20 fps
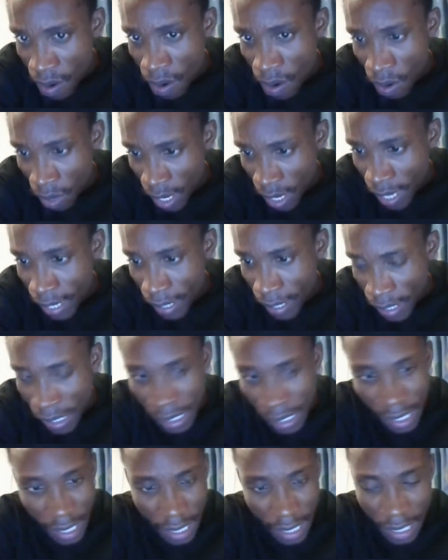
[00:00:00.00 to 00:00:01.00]
Okay.
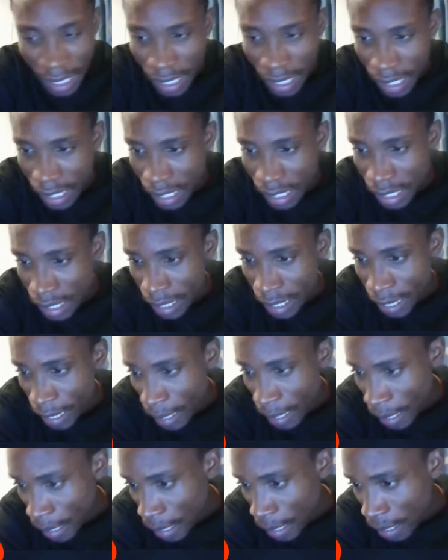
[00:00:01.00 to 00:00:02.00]
Okay. Okay.